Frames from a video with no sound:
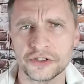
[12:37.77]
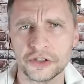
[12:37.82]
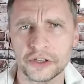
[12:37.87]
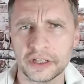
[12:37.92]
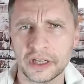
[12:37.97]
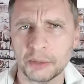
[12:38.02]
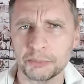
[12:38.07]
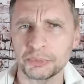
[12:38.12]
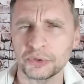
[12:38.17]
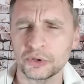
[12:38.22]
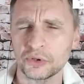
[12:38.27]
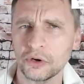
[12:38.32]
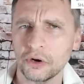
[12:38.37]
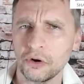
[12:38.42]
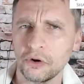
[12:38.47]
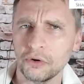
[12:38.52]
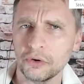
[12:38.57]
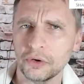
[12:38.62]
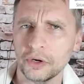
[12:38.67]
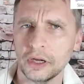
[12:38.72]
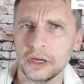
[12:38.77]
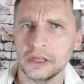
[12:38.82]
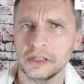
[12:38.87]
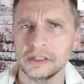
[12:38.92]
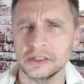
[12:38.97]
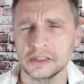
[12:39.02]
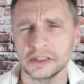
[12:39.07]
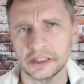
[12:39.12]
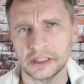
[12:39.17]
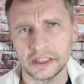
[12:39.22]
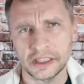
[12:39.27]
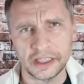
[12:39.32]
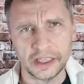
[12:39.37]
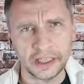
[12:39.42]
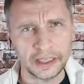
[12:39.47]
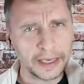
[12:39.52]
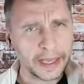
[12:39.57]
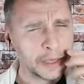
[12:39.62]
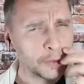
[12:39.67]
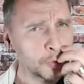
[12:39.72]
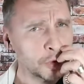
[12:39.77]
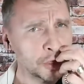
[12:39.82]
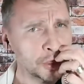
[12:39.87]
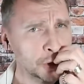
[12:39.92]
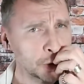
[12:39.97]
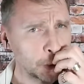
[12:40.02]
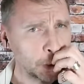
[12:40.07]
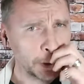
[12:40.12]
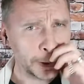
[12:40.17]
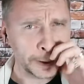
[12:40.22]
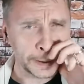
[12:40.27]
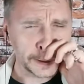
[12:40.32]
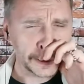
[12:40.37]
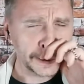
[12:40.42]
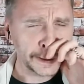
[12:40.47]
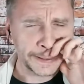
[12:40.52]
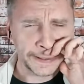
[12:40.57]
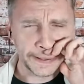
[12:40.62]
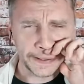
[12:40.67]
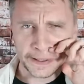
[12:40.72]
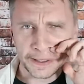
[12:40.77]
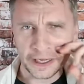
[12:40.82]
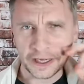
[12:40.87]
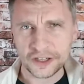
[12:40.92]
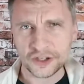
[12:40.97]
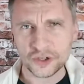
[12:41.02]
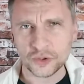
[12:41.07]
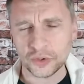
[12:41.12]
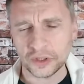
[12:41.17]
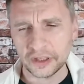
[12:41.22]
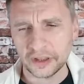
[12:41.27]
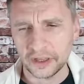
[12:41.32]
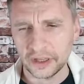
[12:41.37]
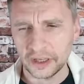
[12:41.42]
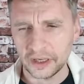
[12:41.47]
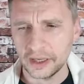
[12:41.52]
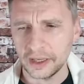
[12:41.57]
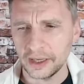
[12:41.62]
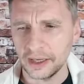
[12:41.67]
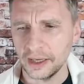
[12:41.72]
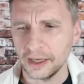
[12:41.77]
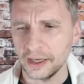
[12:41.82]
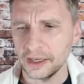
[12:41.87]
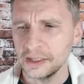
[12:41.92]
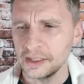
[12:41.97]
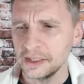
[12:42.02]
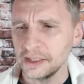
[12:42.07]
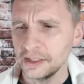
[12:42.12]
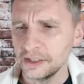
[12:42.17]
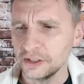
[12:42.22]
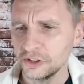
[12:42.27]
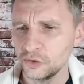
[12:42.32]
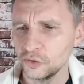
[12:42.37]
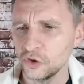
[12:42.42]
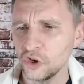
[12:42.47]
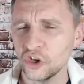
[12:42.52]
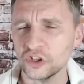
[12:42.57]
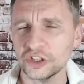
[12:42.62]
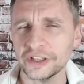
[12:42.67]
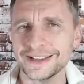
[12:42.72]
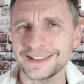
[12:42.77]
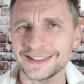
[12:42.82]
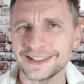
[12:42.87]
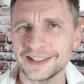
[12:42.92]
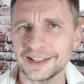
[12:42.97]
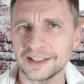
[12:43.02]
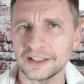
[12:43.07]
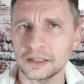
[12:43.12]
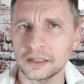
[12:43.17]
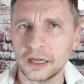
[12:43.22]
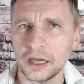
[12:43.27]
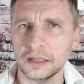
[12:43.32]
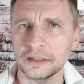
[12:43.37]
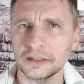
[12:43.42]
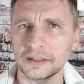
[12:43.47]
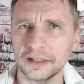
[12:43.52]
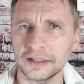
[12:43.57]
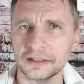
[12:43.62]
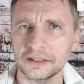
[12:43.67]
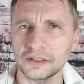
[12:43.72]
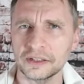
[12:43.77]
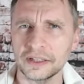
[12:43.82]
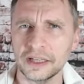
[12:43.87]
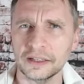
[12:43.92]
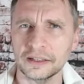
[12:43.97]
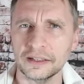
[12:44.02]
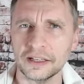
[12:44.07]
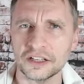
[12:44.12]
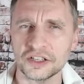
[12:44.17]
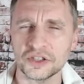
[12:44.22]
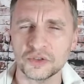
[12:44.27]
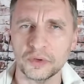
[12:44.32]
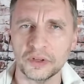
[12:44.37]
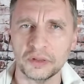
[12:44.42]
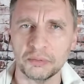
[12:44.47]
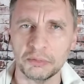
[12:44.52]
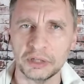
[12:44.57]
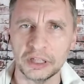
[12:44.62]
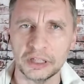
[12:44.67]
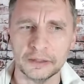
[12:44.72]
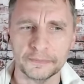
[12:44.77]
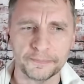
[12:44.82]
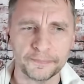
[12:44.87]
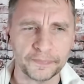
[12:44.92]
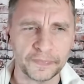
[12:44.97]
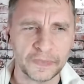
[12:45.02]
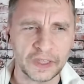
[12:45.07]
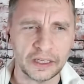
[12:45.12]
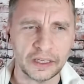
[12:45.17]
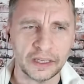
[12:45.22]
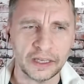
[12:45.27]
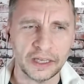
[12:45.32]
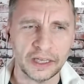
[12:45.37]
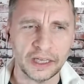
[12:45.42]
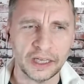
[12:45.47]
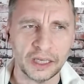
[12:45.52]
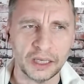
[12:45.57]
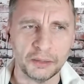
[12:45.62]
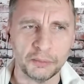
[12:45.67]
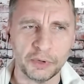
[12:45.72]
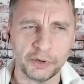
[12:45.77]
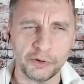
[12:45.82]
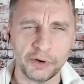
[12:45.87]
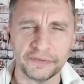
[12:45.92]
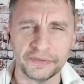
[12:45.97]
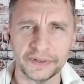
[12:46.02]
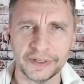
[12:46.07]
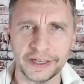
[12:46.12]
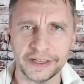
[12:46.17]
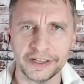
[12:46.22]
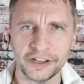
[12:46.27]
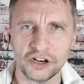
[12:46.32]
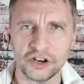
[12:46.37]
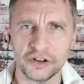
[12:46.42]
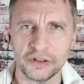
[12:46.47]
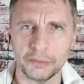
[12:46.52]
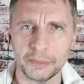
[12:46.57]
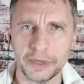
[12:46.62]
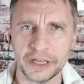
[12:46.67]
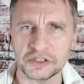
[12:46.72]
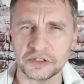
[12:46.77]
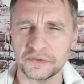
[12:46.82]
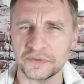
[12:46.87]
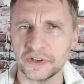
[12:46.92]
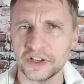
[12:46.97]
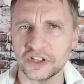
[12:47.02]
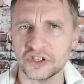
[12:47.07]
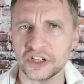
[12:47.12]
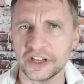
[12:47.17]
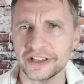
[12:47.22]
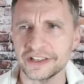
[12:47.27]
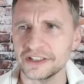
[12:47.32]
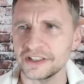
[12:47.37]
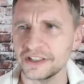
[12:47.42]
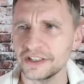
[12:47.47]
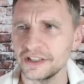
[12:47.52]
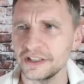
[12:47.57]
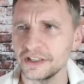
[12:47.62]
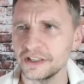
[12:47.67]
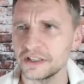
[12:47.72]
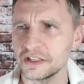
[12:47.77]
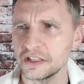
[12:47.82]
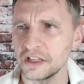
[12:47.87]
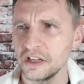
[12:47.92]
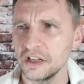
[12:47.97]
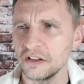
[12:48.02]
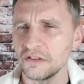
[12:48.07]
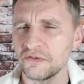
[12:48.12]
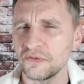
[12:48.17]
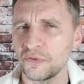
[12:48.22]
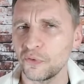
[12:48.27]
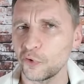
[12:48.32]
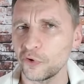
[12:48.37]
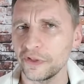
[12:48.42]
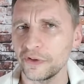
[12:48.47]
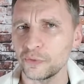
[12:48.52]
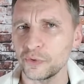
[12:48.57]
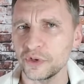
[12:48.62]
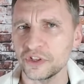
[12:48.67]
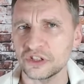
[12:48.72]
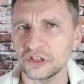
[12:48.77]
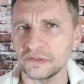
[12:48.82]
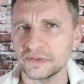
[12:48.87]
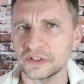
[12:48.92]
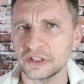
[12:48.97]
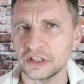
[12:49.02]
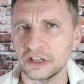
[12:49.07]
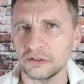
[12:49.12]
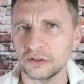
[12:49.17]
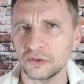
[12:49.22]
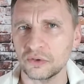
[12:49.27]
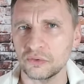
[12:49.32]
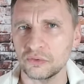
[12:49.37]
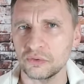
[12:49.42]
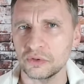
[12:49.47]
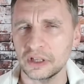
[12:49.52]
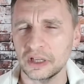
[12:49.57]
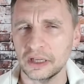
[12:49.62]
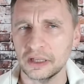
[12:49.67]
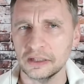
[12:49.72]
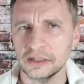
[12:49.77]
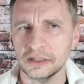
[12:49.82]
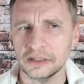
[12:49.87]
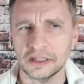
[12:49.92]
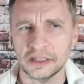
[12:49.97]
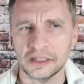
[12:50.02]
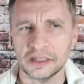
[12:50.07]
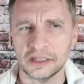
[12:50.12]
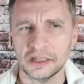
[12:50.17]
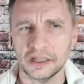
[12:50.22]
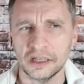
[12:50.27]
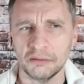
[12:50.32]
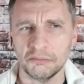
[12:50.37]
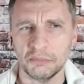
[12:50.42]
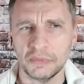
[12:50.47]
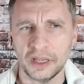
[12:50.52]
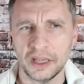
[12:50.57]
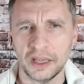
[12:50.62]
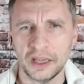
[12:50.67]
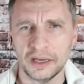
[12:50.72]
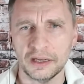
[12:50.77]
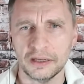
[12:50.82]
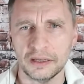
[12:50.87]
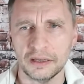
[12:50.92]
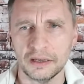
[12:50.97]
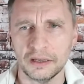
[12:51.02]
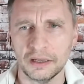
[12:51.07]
up your own language school here in the country, then do not hesitate to get in touch with me. My wife and I are the master franchisees for the region of South Korea, and